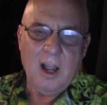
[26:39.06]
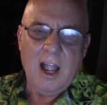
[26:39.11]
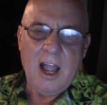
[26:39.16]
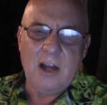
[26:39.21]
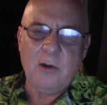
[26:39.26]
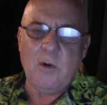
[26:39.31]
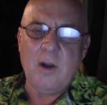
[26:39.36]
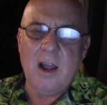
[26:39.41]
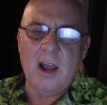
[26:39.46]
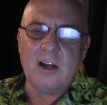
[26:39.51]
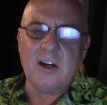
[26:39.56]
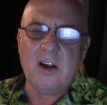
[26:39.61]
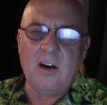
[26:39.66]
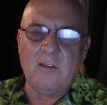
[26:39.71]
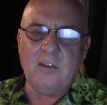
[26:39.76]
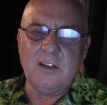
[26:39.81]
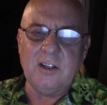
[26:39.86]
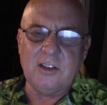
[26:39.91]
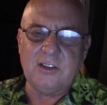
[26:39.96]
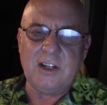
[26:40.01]
Anyway, I
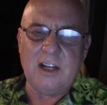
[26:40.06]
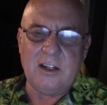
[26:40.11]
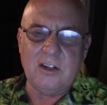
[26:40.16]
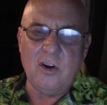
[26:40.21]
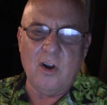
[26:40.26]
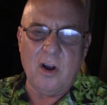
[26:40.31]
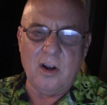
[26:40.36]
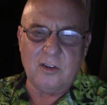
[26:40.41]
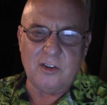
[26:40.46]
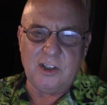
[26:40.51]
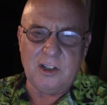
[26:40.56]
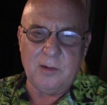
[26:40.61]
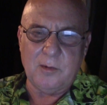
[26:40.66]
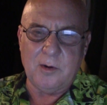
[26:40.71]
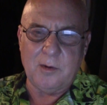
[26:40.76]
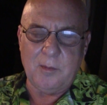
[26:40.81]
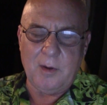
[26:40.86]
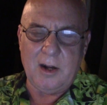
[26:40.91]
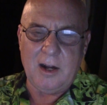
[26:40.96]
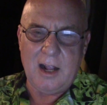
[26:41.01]
covered this ad
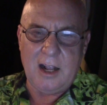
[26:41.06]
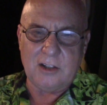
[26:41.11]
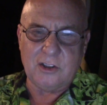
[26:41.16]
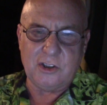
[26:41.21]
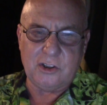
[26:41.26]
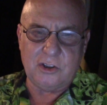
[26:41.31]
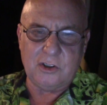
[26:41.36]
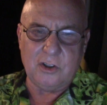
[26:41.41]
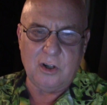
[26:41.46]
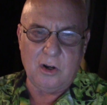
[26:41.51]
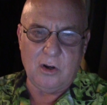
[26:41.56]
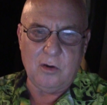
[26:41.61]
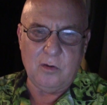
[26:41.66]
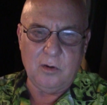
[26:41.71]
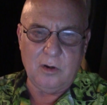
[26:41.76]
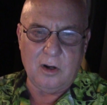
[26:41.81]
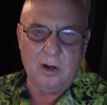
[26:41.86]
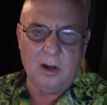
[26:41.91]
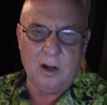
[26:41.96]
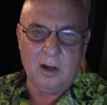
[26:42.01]
nauseum in my last
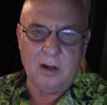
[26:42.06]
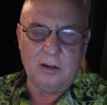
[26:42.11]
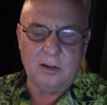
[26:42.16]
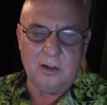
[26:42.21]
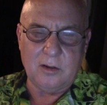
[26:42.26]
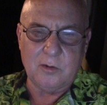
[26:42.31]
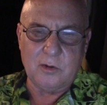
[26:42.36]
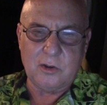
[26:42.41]
show.